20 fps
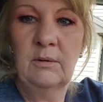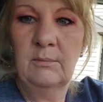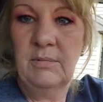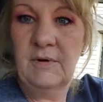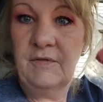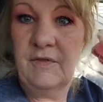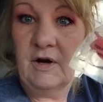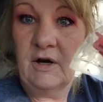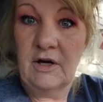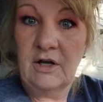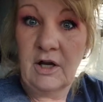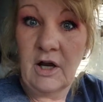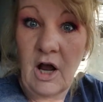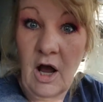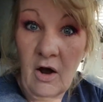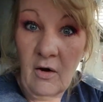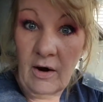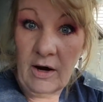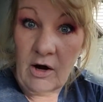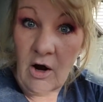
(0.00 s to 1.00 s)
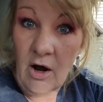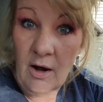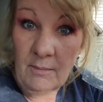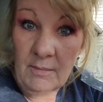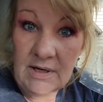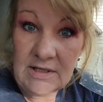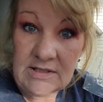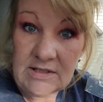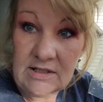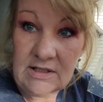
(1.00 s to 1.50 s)
But there you go. I got
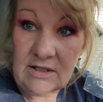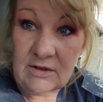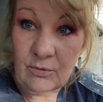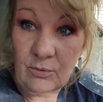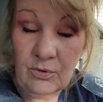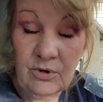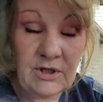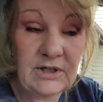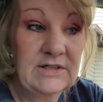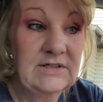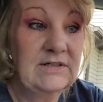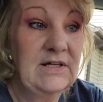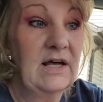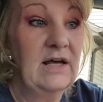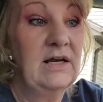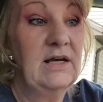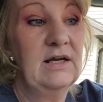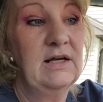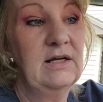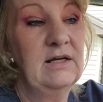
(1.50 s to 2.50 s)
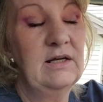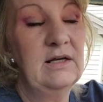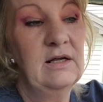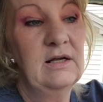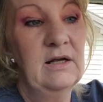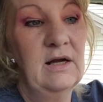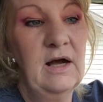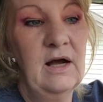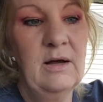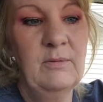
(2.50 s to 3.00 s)
my teeth. We're excited.
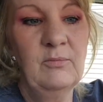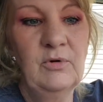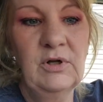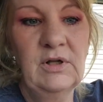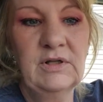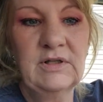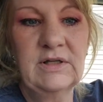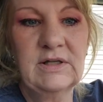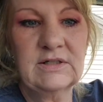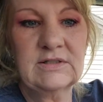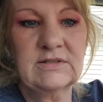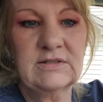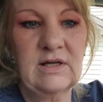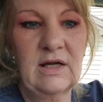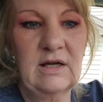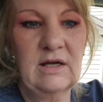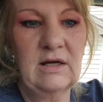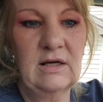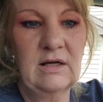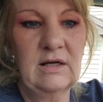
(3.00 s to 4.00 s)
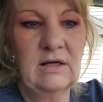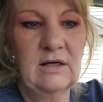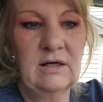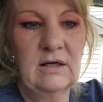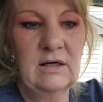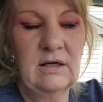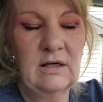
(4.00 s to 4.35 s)
I'm really excited.